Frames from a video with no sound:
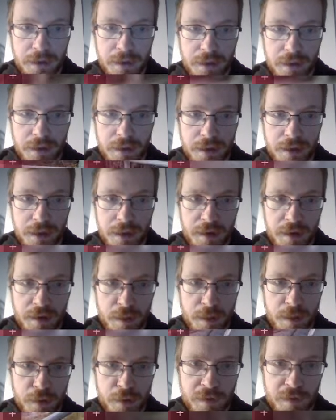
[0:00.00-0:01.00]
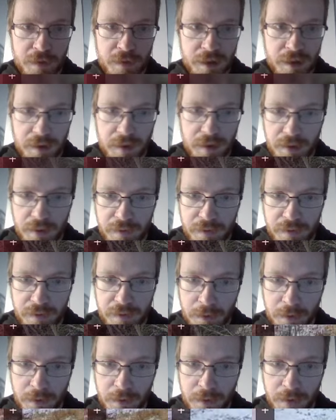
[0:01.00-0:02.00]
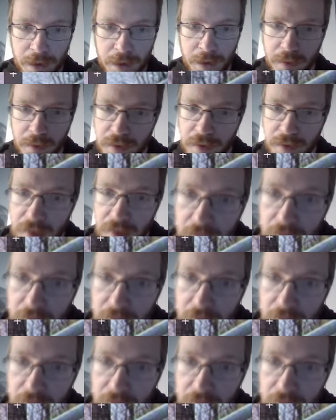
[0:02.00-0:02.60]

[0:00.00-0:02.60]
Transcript: is that a province of Norway? What's this?